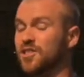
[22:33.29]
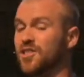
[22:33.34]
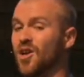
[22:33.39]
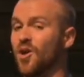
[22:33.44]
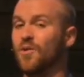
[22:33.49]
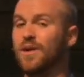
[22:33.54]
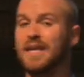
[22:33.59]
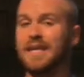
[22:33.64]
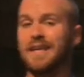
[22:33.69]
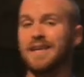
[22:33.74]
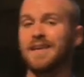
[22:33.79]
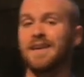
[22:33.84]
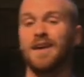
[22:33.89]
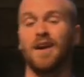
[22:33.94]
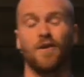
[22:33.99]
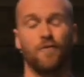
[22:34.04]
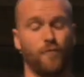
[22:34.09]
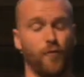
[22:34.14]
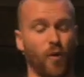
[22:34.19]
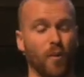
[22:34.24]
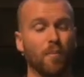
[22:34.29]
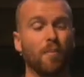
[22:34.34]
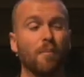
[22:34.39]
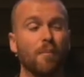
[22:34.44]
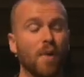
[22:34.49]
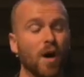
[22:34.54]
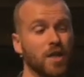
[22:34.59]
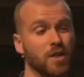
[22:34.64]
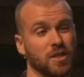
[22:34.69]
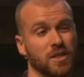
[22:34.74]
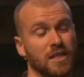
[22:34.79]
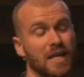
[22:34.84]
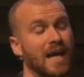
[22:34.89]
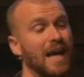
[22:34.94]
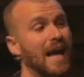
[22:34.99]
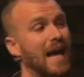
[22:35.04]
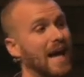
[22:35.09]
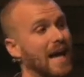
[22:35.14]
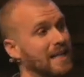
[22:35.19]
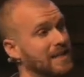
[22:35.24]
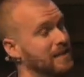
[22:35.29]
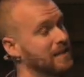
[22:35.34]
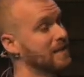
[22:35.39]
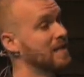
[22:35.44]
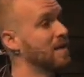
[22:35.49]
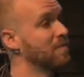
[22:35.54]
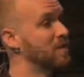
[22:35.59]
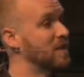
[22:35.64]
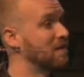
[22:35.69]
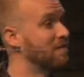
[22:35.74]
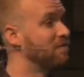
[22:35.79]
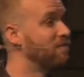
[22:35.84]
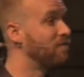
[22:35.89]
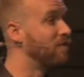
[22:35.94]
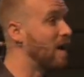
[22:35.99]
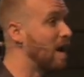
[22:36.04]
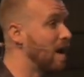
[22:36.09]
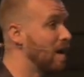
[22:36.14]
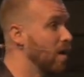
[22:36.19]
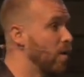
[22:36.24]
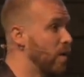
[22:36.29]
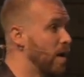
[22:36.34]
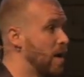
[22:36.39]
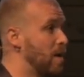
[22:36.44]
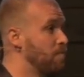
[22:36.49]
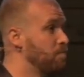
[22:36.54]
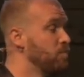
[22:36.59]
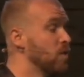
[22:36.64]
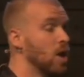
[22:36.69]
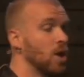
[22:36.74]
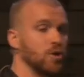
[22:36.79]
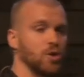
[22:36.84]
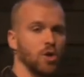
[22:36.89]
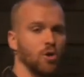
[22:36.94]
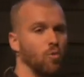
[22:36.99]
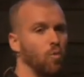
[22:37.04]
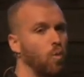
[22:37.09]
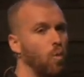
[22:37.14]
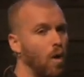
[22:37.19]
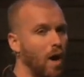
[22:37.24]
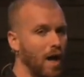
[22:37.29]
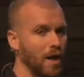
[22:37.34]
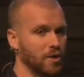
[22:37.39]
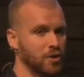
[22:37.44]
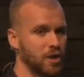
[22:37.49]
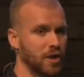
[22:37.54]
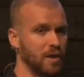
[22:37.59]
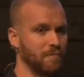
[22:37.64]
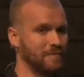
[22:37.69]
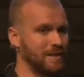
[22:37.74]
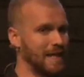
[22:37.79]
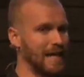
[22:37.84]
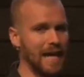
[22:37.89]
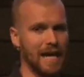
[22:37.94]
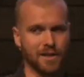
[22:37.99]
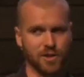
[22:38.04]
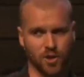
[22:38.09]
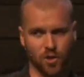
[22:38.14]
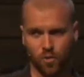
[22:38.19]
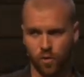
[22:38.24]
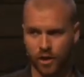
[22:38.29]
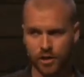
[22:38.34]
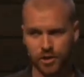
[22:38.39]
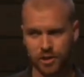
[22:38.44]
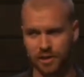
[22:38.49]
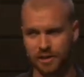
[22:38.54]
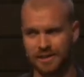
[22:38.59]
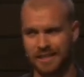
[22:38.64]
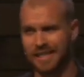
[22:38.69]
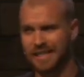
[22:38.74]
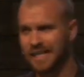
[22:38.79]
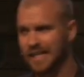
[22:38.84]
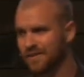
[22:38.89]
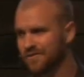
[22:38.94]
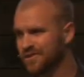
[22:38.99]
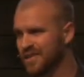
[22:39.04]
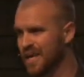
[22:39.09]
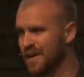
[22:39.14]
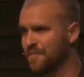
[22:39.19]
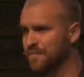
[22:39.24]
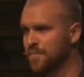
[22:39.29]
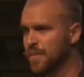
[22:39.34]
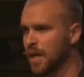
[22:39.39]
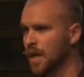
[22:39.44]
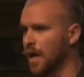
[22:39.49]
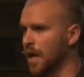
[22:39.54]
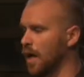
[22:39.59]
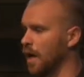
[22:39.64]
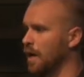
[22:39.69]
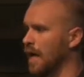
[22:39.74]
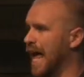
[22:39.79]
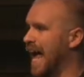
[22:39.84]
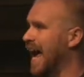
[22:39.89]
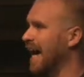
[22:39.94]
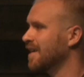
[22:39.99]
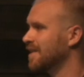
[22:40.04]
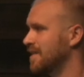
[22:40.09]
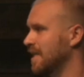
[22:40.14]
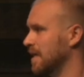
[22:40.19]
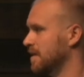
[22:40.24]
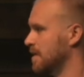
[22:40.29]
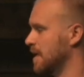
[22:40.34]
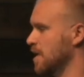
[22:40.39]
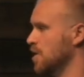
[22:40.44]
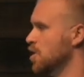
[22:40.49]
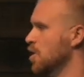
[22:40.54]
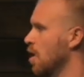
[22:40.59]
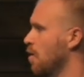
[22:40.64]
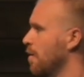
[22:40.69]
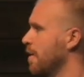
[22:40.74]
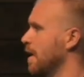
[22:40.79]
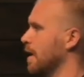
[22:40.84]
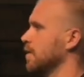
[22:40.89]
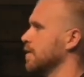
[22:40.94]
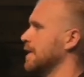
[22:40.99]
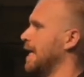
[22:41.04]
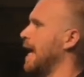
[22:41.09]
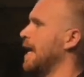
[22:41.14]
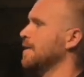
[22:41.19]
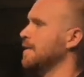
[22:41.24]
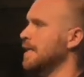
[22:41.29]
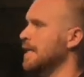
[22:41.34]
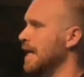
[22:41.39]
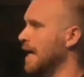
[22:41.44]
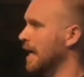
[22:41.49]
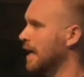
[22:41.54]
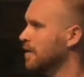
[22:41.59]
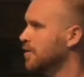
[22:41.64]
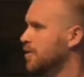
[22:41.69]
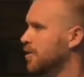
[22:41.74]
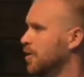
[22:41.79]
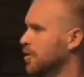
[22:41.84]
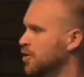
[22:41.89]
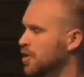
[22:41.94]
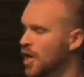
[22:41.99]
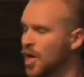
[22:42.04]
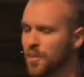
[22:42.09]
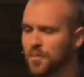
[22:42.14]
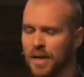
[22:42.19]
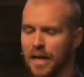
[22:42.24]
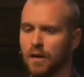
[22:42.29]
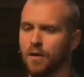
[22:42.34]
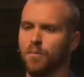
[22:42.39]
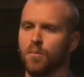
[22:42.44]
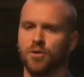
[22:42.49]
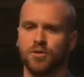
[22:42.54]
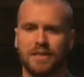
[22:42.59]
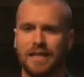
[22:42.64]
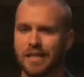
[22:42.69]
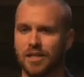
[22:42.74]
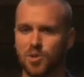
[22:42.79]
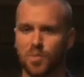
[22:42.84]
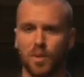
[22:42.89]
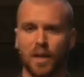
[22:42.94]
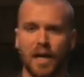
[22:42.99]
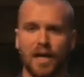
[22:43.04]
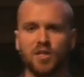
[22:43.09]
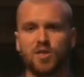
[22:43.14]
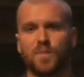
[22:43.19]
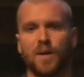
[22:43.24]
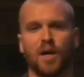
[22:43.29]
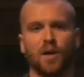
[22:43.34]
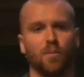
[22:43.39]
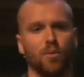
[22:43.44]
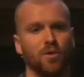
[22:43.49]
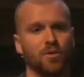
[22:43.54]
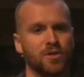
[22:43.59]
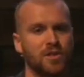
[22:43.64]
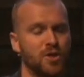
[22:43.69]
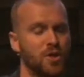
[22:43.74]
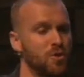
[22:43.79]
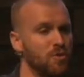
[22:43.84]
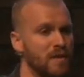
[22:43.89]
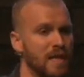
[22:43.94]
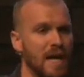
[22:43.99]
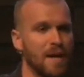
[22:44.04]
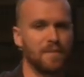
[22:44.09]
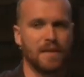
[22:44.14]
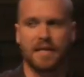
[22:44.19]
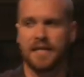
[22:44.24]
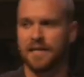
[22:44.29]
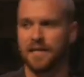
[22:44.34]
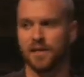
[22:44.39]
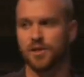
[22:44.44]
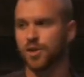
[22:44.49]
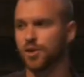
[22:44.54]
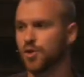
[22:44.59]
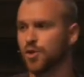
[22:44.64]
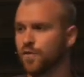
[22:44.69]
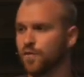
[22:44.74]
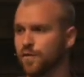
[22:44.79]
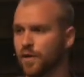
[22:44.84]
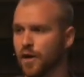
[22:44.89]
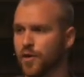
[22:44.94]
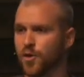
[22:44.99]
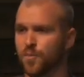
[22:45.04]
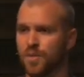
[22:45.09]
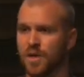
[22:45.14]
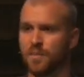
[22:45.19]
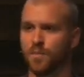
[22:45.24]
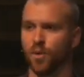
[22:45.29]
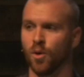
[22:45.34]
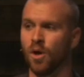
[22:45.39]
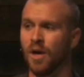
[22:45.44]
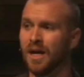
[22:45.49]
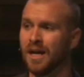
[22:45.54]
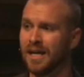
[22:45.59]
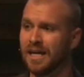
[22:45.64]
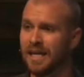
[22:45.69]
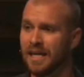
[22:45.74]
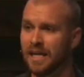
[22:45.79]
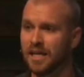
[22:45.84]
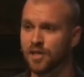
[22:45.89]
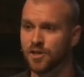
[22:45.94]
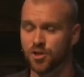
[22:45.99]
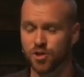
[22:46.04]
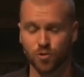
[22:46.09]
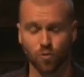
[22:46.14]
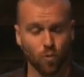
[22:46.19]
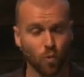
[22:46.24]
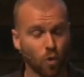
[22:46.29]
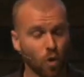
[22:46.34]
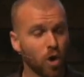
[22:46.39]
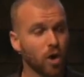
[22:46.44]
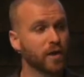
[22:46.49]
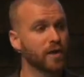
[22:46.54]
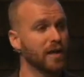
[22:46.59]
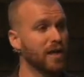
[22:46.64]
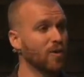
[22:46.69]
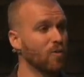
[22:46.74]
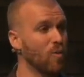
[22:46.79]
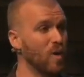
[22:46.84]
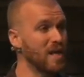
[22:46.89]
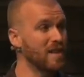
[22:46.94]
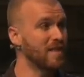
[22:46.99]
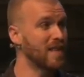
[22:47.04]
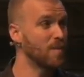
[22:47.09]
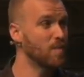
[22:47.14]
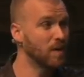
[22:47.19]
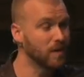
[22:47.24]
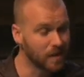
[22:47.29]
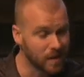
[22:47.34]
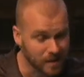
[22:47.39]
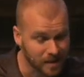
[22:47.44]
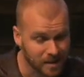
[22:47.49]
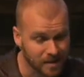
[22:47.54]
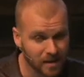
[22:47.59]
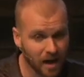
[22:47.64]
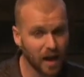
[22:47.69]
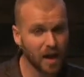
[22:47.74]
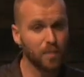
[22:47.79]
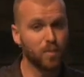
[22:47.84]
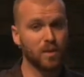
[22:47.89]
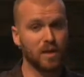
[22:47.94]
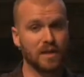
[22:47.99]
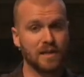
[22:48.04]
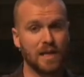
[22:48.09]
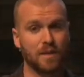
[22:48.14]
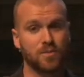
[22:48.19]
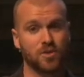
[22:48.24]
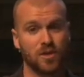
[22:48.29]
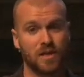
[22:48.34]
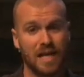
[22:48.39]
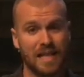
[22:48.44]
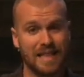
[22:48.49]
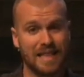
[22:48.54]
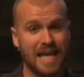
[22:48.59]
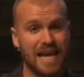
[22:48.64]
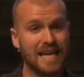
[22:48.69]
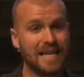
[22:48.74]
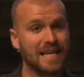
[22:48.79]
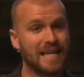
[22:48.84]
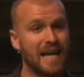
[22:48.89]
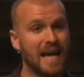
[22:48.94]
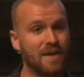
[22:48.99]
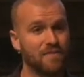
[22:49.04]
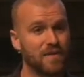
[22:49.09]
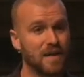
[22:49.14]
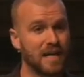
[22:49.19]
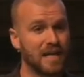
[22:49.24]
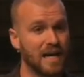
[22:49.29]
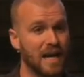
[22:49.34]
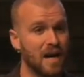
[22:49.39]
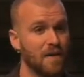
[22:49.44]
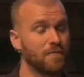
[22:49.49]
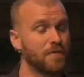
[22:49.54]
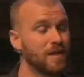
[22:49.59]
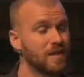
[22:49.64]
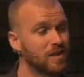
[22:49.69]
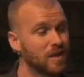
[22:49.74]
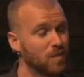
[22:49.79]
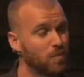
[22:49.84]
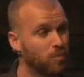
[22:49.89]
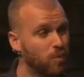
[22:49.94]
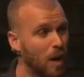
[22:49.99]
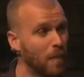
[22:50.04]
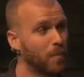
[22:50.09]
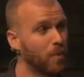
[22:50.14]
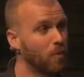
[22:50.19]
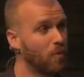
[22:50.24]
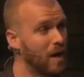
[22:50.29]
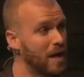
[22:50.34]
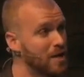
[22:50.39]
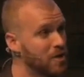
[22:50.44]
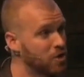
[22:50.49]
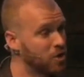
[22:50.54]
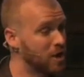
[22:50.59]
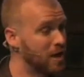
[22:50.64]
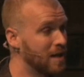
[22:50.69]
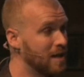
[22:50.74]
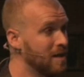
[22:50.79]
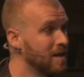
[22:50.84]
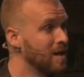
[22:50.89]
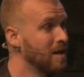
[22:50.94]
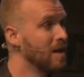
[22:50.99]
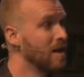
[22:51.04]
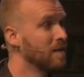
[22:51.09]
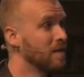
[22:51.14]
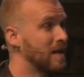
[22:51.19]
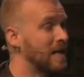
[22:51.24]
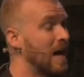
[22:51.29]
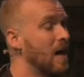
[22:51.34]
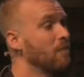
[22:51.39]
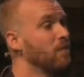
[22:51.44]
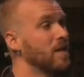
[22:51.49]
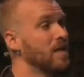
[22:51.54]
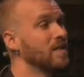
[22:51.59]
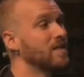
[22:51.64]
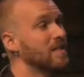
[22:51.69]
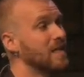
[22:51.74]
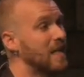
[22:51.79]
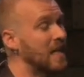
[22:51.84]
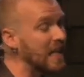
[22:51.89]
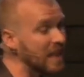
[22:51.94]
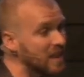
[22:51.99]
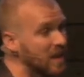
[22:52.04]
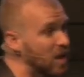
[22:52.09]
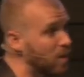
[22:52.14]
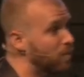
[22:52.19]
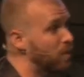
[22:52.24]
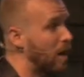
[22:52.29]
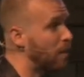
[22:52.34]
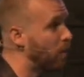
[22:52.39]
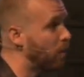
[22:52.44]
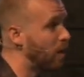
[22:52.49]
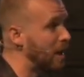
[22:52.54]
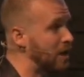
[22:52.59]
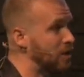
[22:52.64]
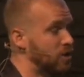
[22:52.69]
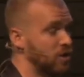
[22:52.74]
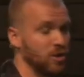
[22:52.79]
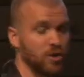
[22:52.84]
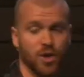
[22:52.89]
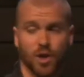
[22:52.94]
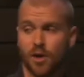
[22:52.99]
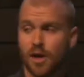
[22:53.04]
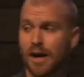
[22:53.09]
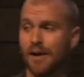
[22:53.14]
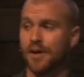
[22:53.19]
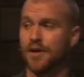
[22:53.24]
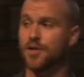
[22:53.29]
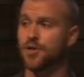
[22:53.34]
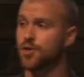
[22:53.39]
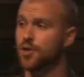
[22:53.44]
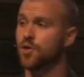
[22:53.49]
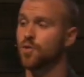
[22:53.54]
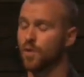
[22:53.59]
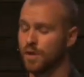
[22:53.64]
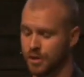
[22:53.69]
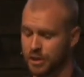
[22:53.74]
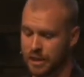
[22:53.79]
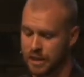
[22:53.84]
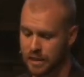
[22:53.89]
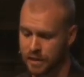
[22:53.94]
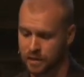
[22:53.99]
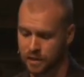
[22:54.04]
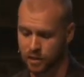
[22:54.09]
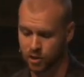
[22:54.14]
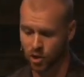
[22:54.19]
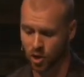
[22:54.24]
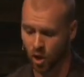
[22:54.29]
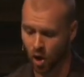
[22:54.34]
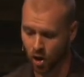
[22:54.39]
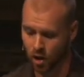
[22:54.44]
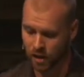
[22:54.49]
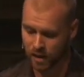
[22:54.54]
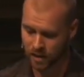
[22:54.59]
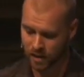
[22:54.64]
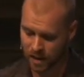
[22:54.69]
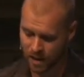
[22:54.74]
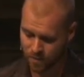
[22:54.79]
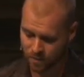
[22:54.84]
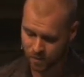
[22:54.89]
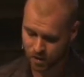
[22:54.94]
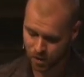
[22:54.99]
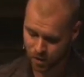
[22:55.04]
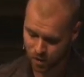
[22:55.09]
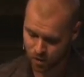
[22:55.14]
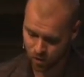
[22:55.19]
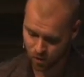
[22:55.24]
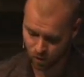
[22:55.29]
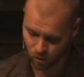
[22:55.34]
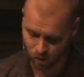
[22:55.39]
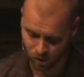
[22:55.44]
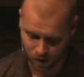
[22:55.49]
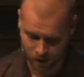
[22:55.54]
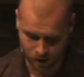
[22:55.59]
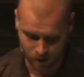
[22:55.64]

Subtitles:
No, he for months asks them to follow him, to watch him, to ask questions. He gives them access that no one else has. He answers parables. He explains parables to them that he doesn't do for other people. He is working with them and discipling them so that they can have the confidence and preparation, the confidence in their preparation to go out and do what Jesus is calling them to do.